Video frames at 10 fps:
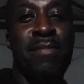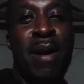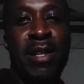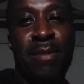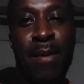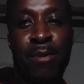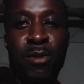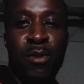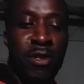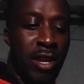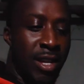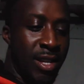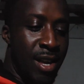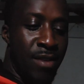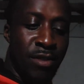about this Mount Batur thing.
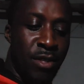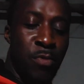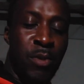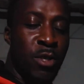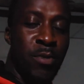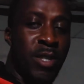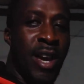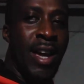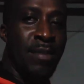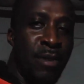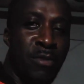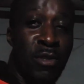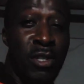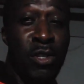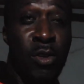Mm-hmm. I was super, super tired, but
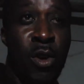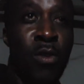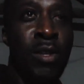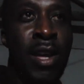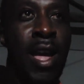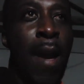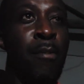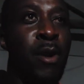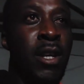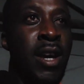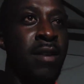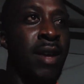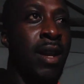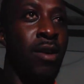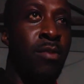because it's so cold, I'm awake now.
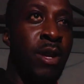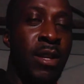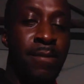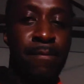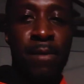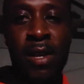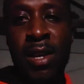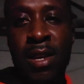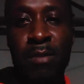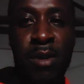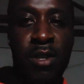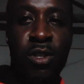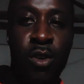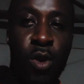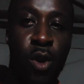Hello, Blee. Because it's
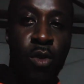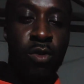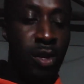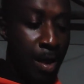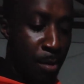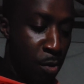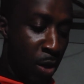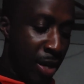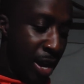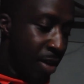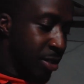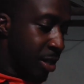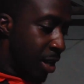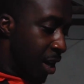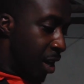so cold, I'm um, awake now.
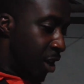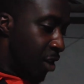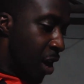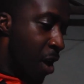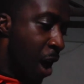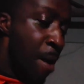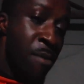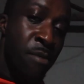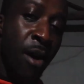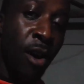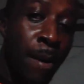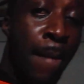So I've got my